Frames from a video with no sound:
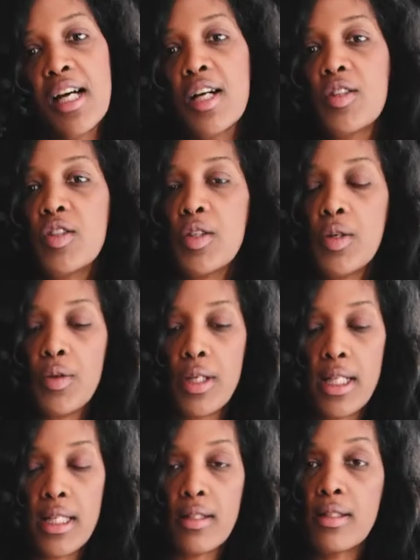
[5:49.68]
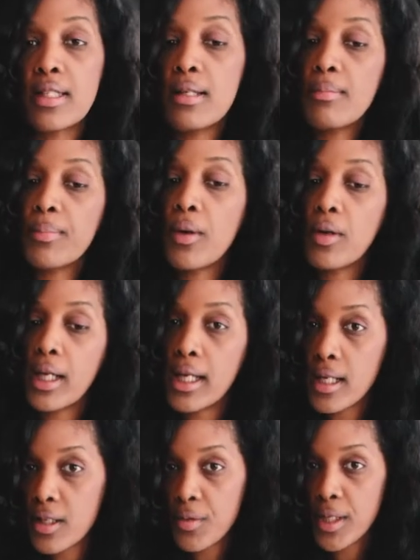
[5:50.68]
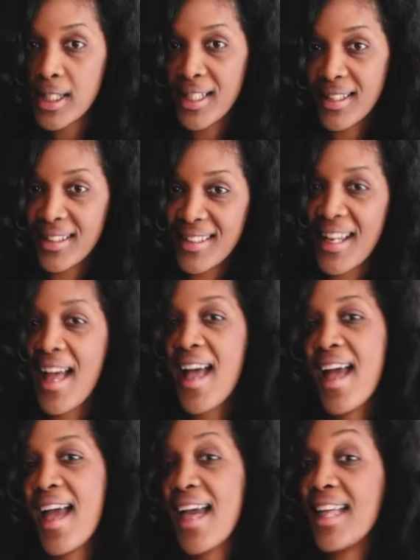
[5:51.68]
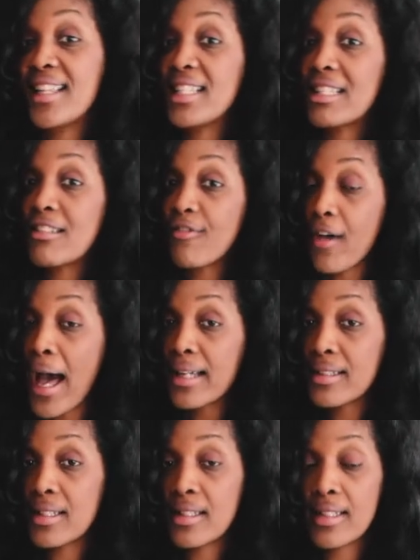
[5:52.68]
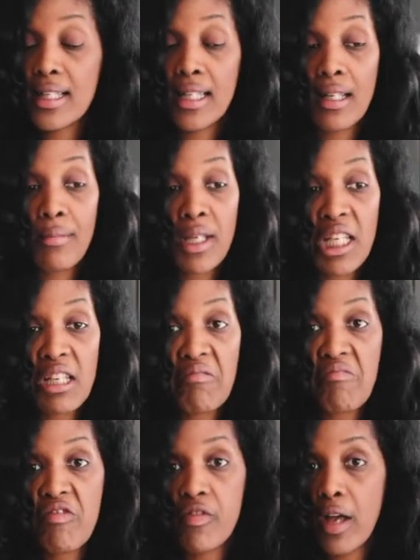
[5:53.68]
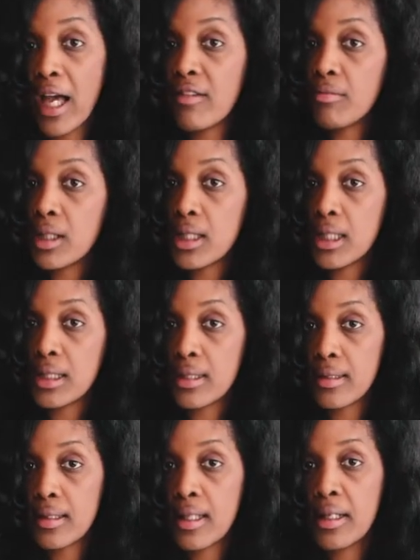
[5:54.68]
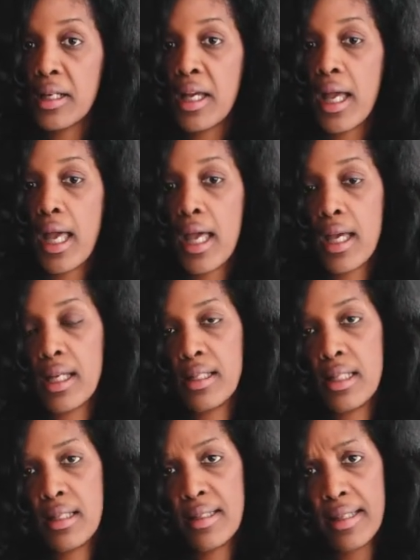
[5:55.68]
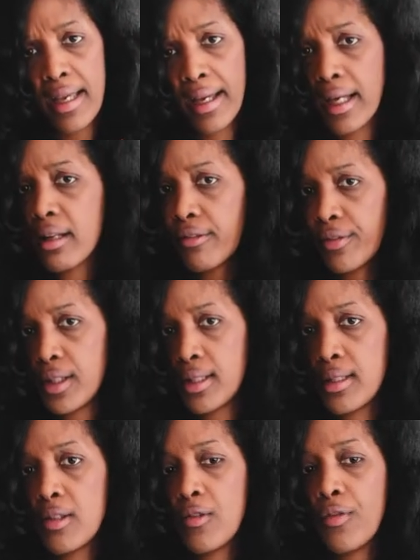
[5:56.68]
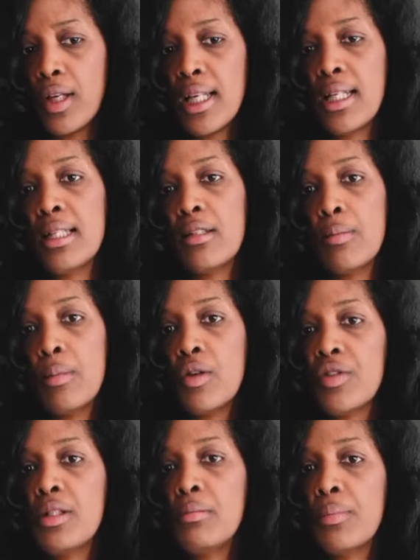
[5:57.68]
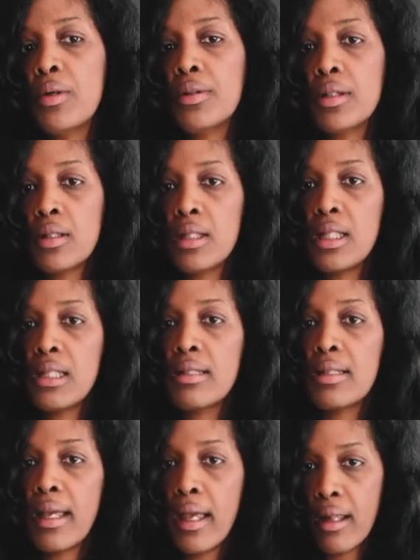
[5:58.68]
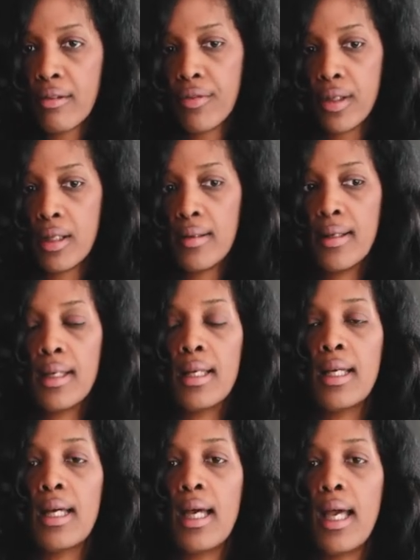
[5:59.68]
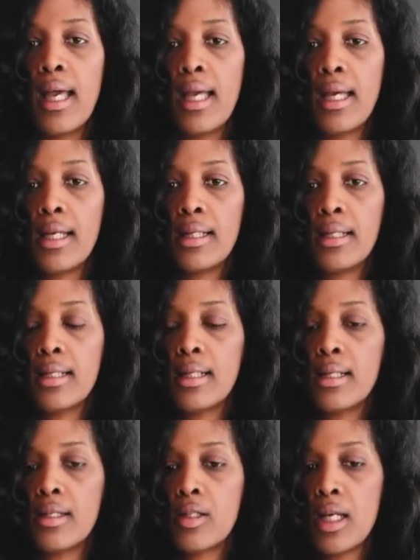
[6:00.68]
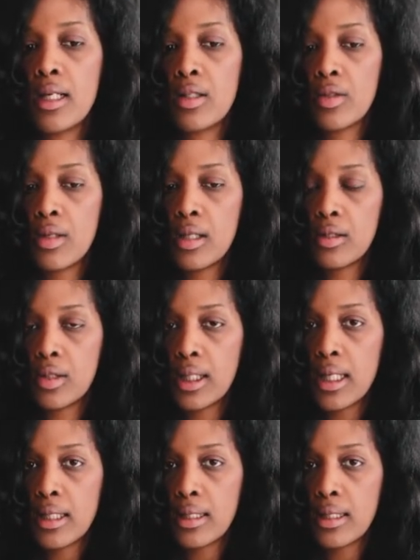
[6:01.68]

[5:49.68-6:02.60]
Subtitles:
So it's a simple ingredient and it's fast. It's taking me 5 minutes and it's healthy. The thing is, most important is healthy, and the kids